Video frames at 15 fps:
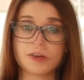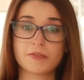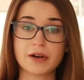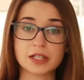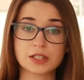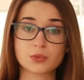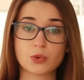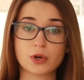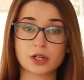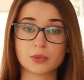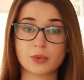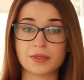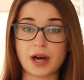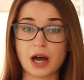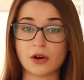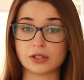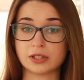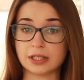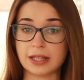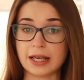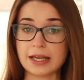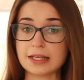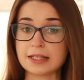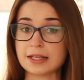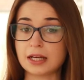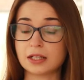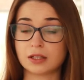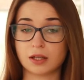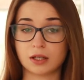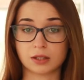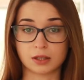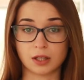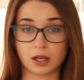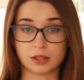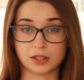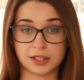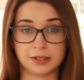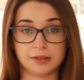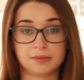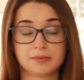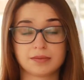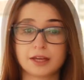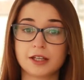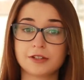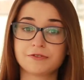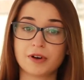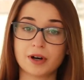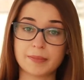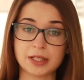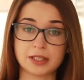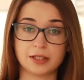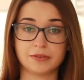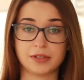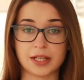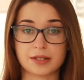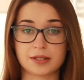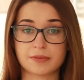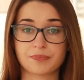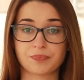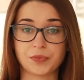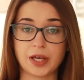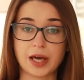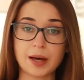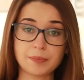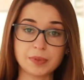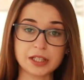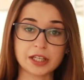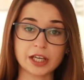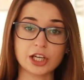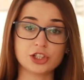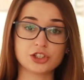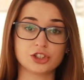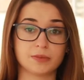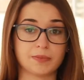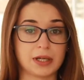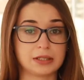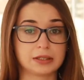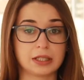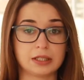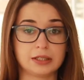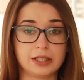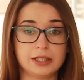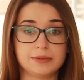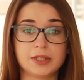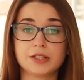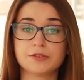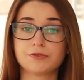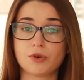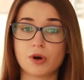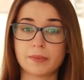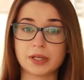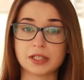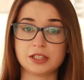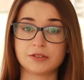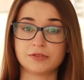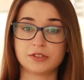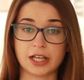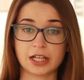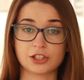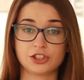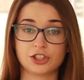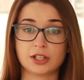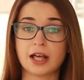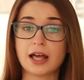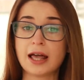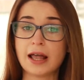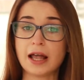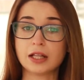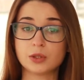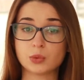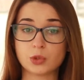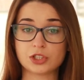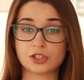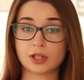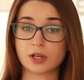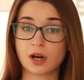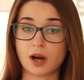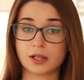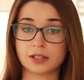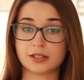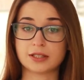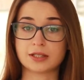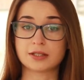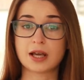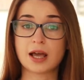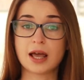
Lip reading: fast work without delays and long loading, informativeness. The application must contain informative textual and visual content